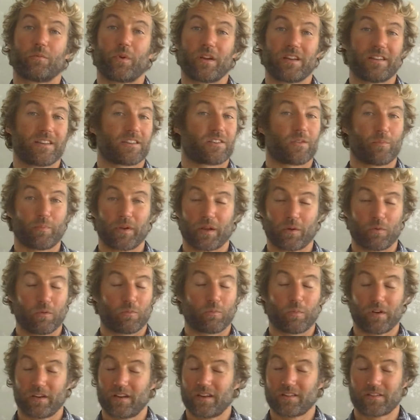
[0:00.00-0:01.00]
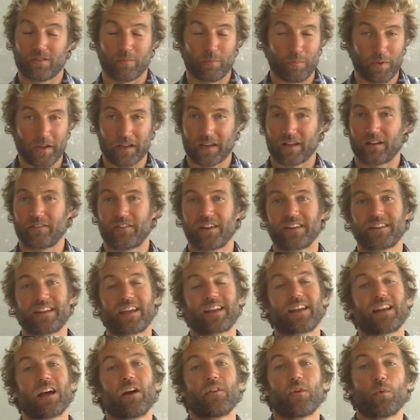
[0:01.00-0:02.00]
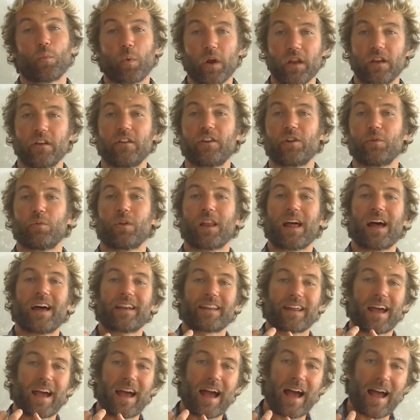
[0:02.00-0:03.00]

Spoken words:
Wind is the big one. Wind is the big. If you can take it out of the wind, you will add